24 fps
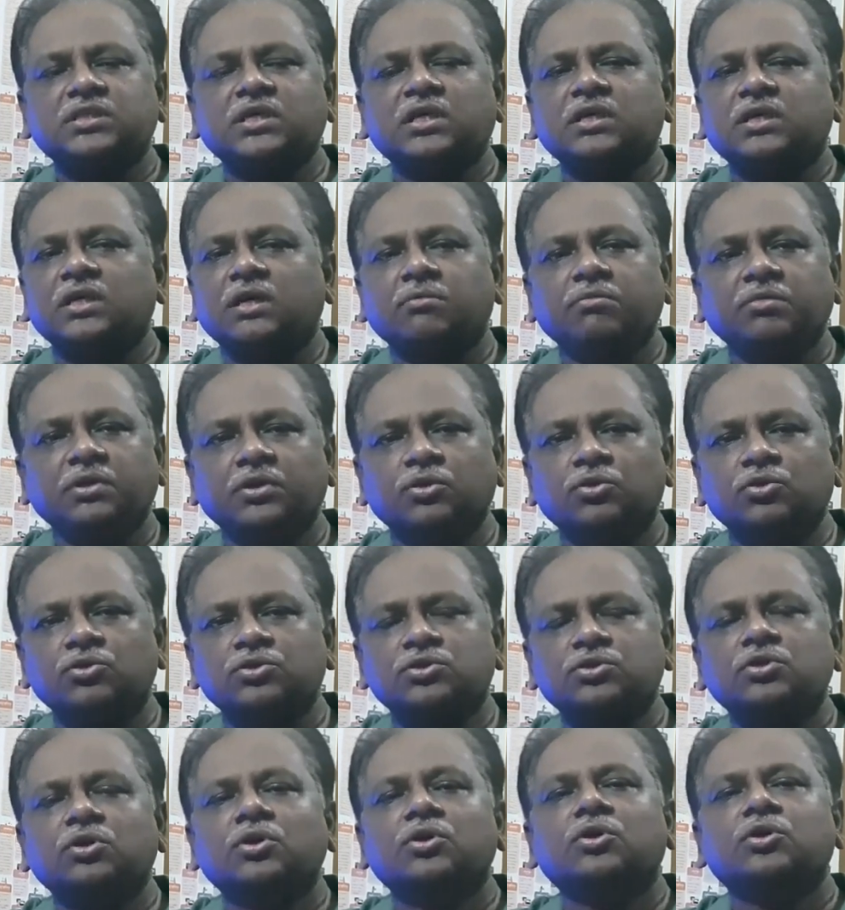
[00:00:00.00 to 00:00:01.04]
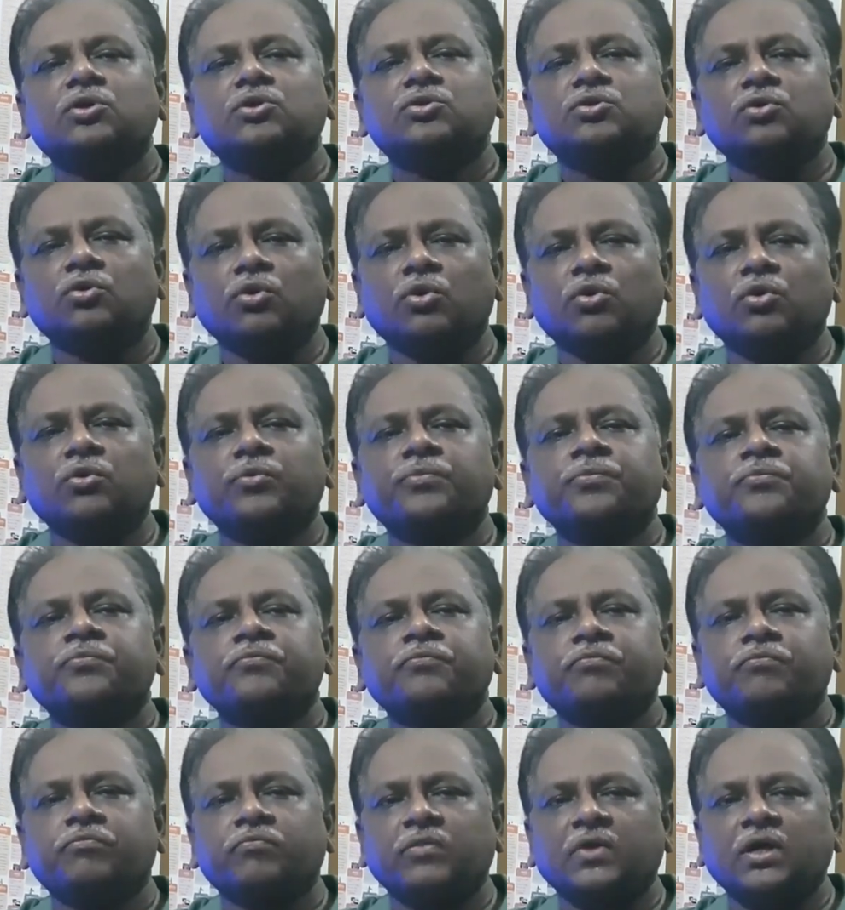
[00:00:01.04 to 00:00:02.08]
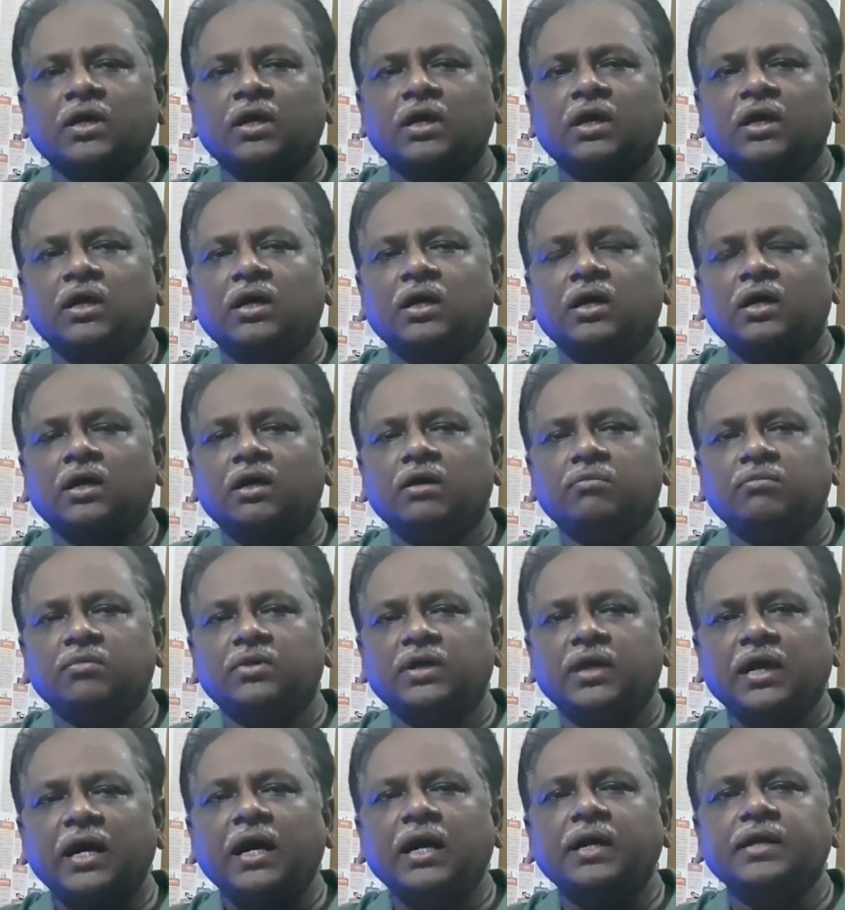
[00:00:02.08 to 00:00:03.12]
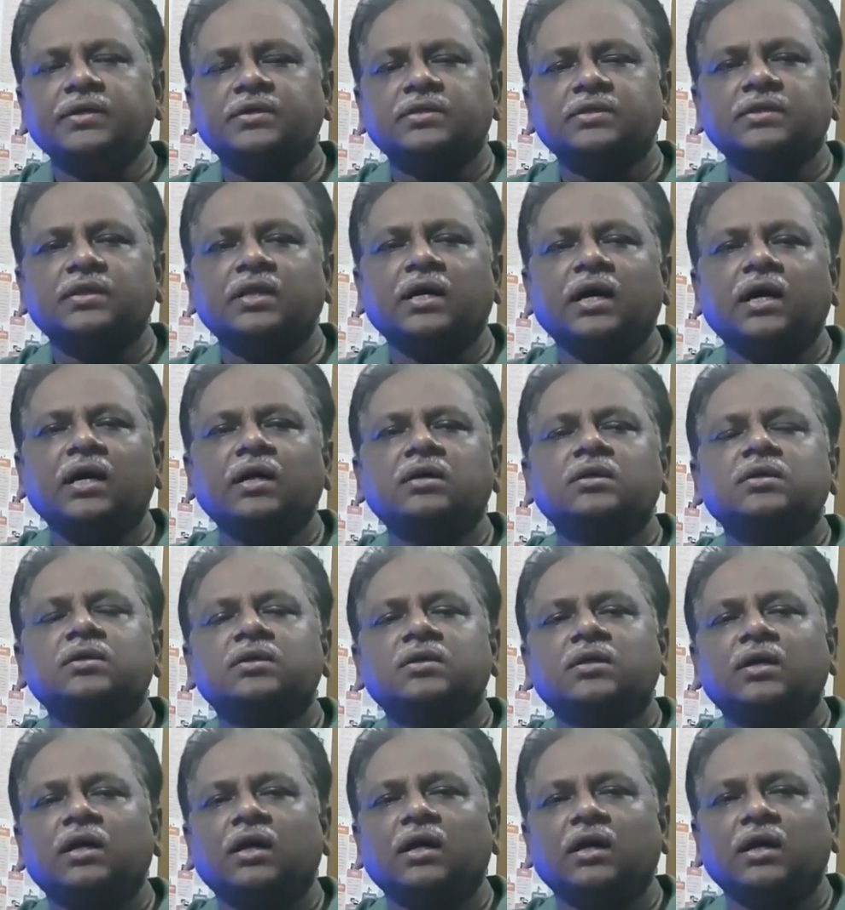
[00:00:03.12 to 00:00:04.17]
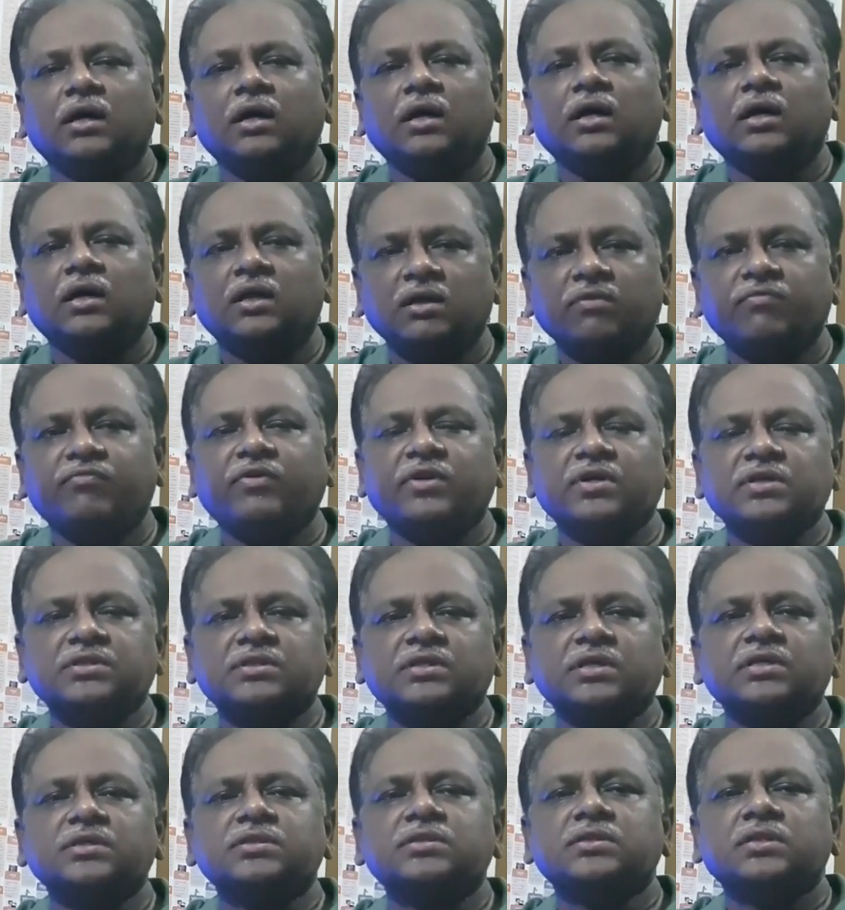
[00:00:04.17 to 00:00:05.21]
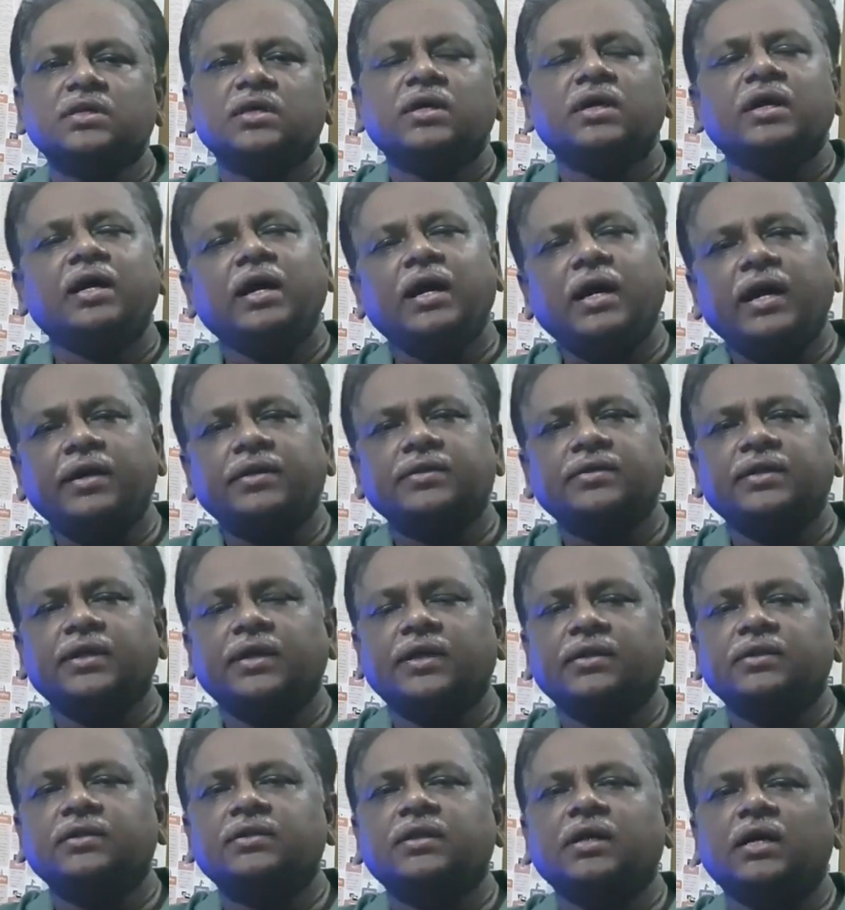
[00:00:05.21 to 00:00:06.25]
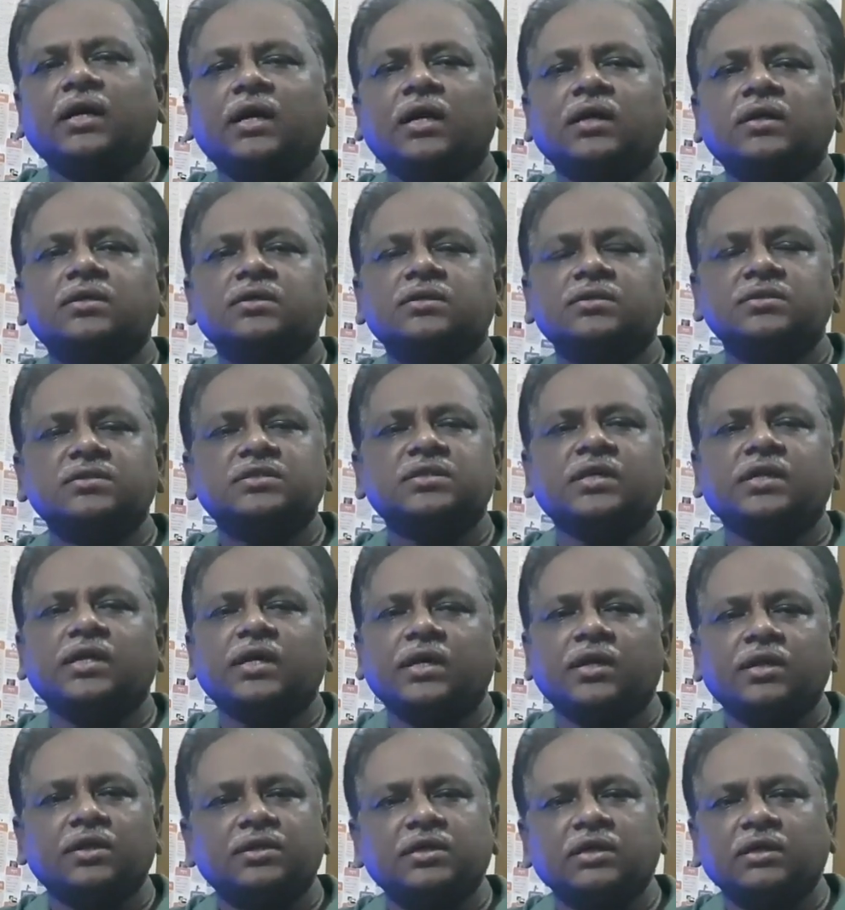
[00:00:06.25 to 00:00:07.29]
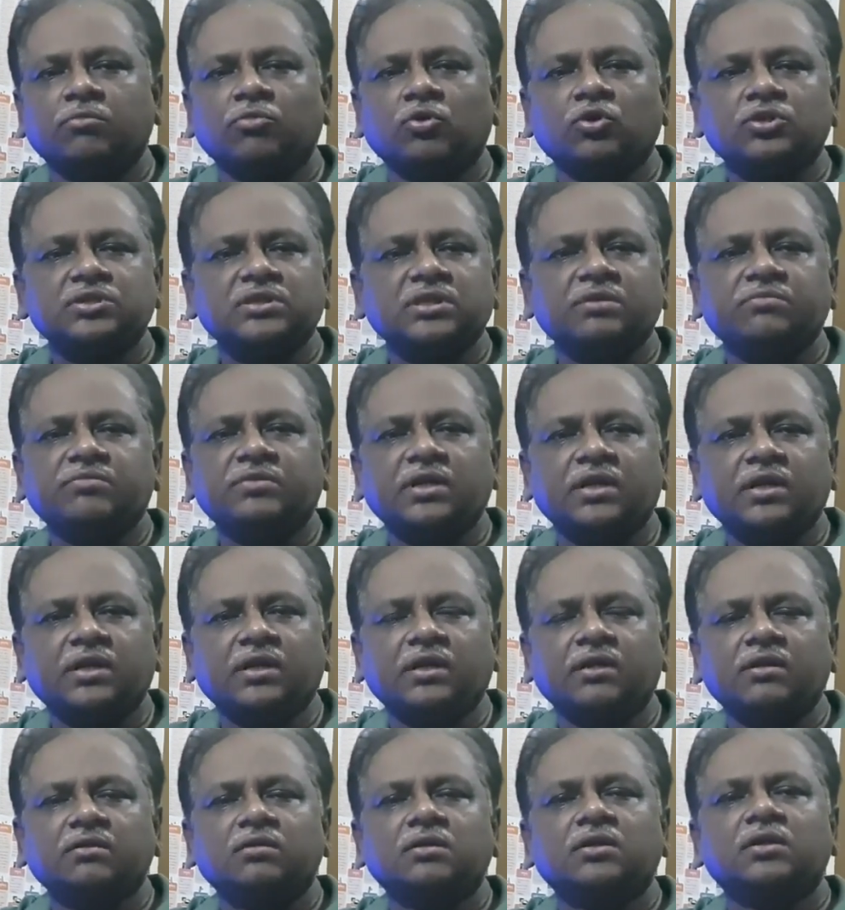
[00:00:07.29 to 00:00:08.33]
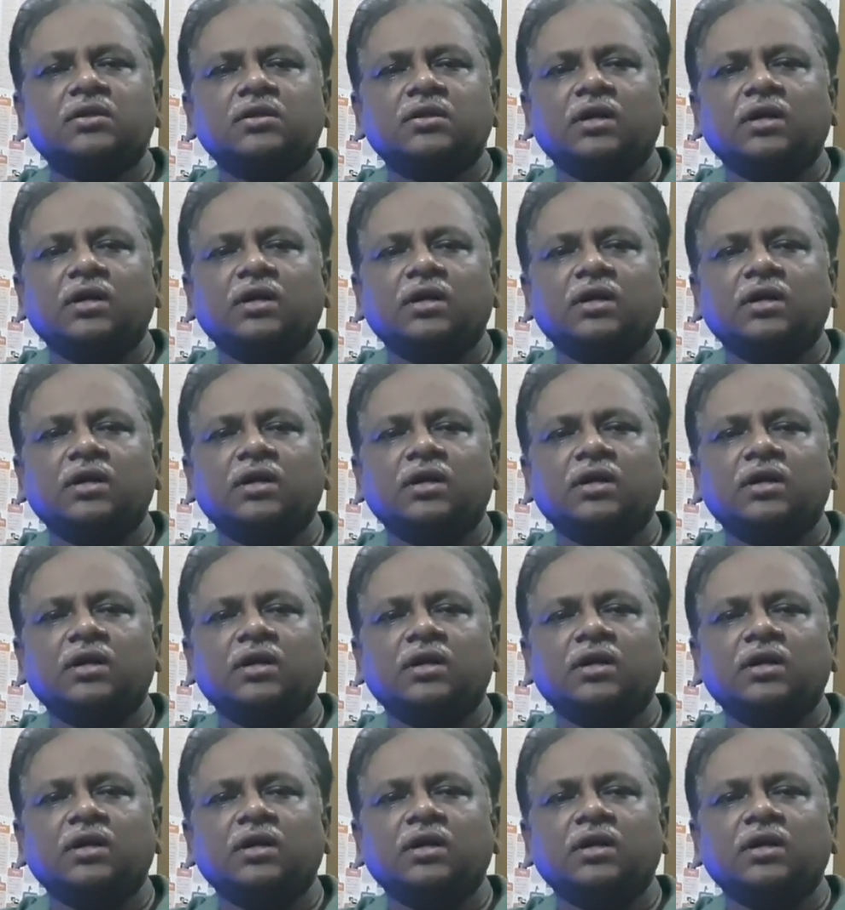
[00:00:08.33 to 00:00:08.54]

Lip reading: style can be used to write the references, and then the general tables, if there are